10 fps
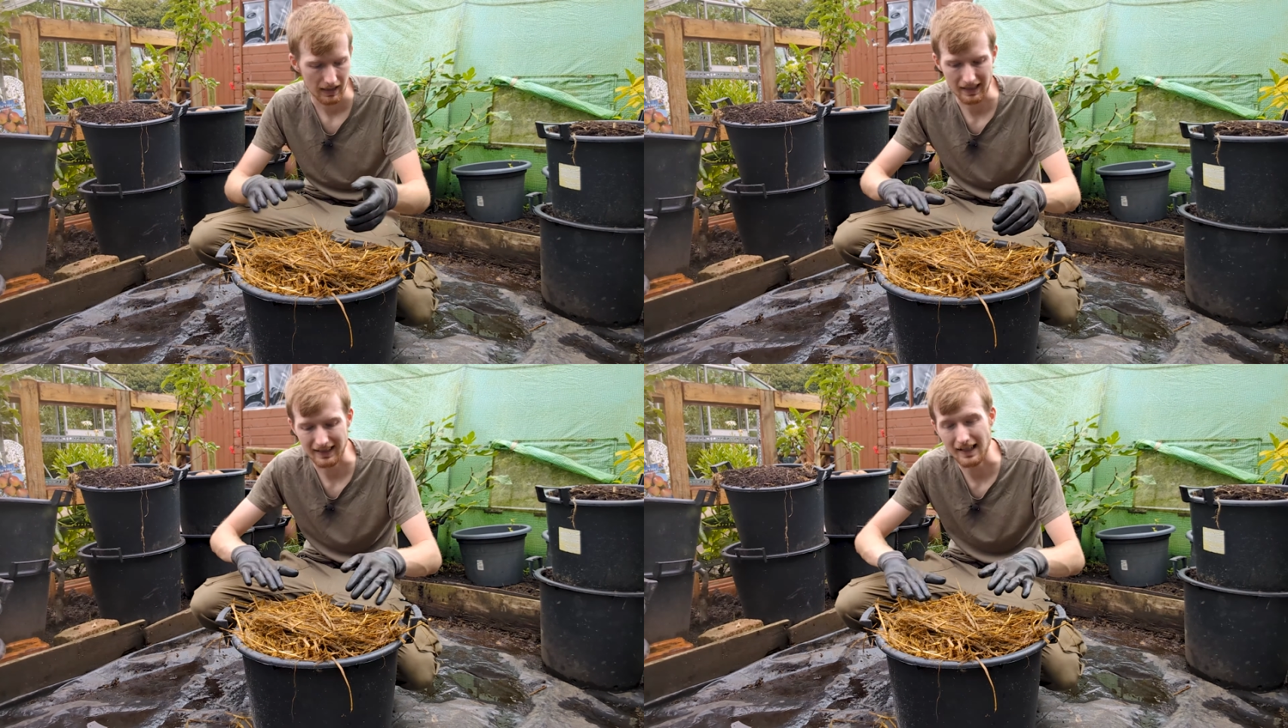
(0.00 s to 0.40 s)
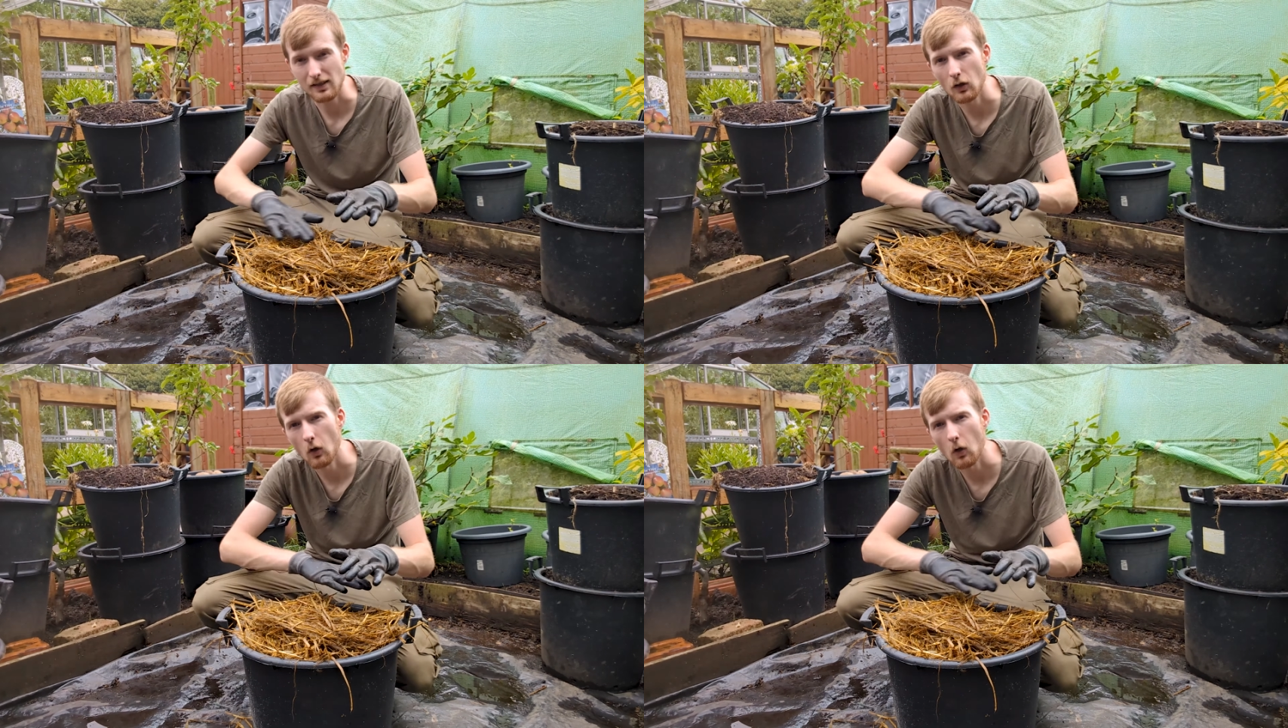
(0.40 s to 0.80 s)
it
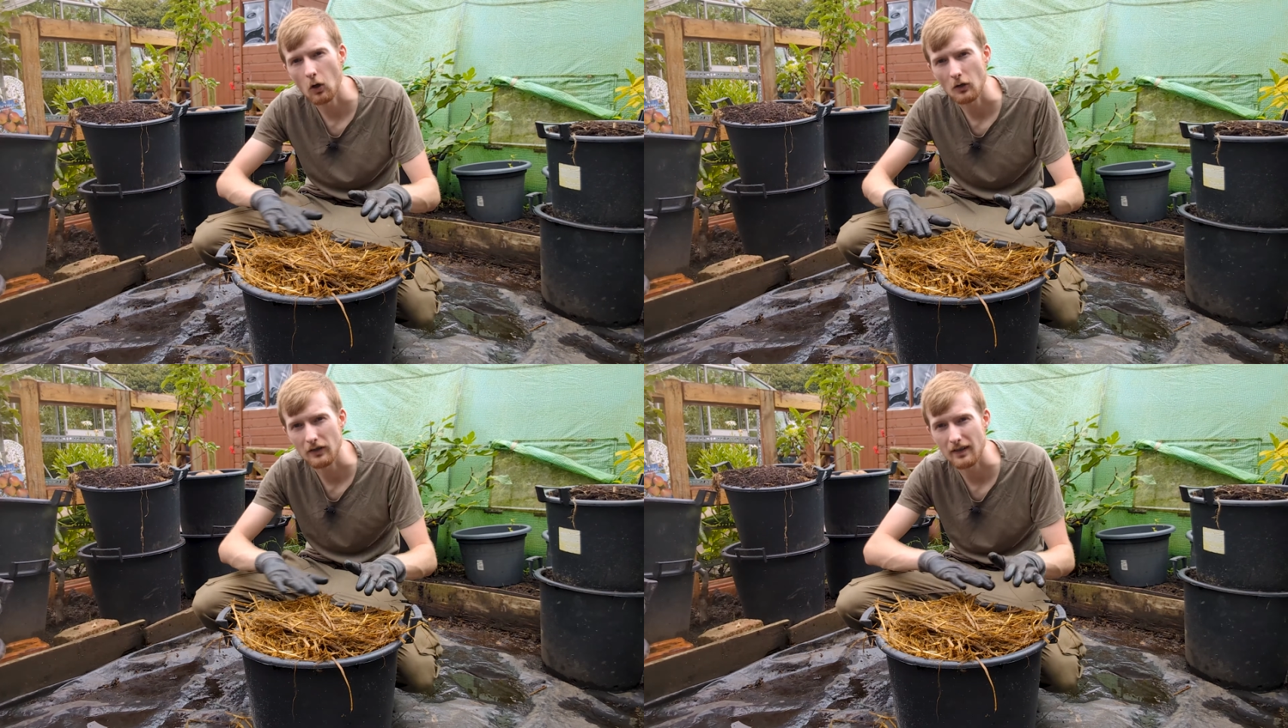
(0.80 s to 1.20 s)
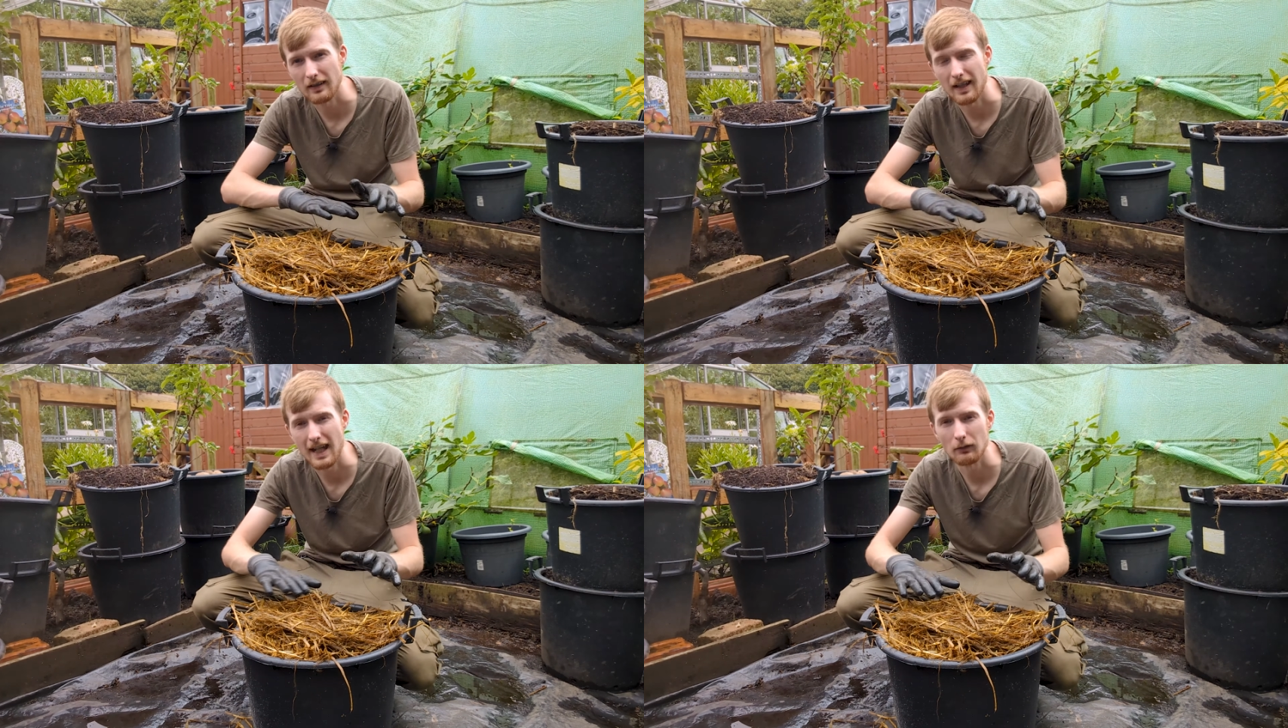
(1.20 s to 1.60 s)
gets caught under the
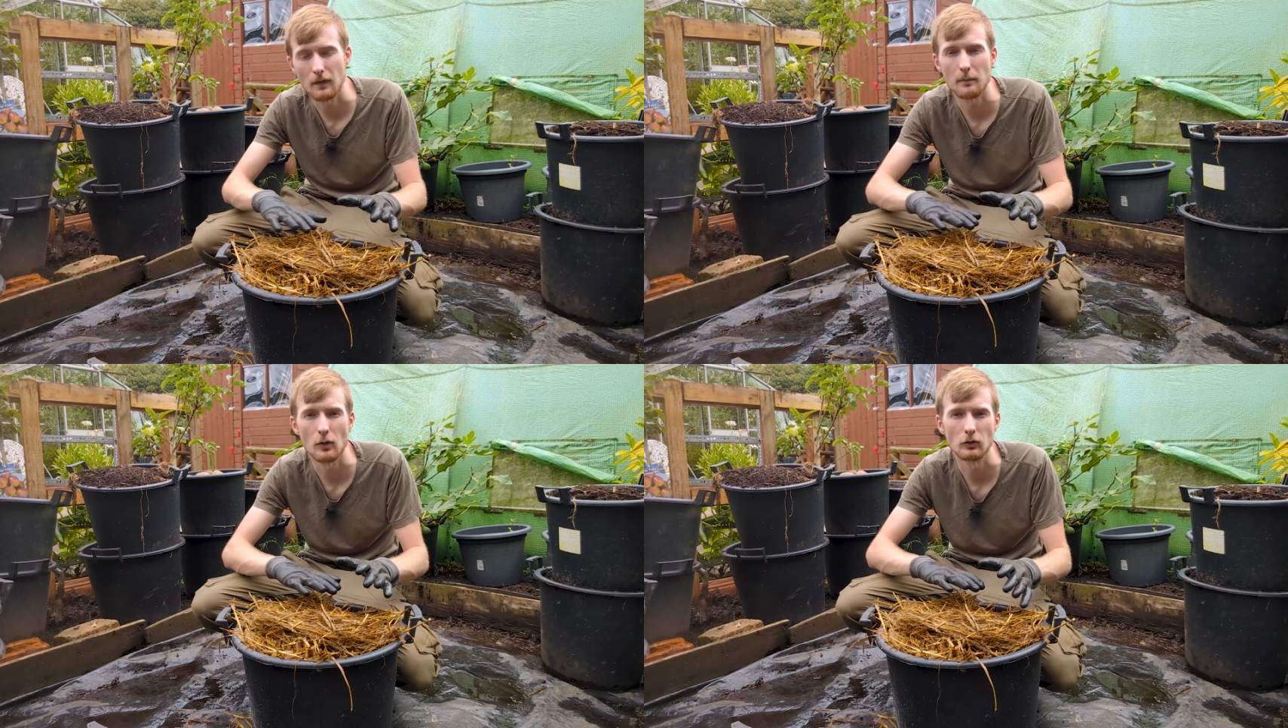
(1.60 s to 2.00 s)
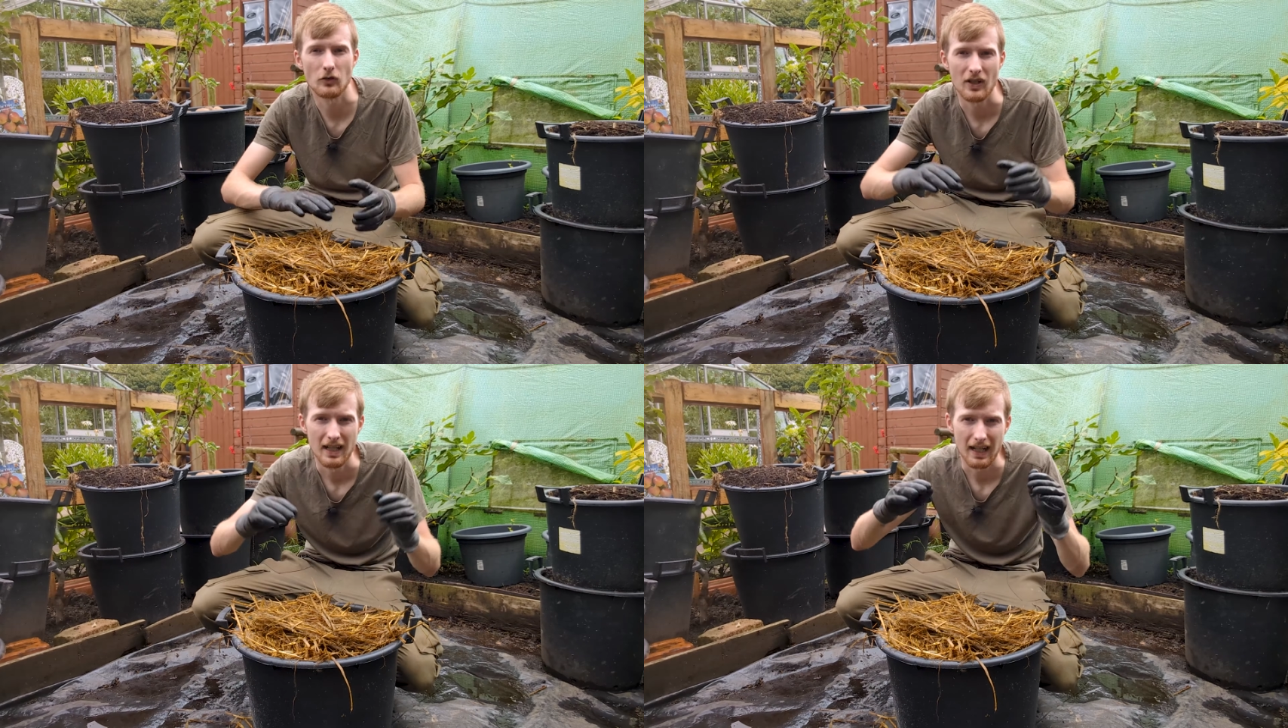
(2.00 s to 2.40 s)
layer of mulch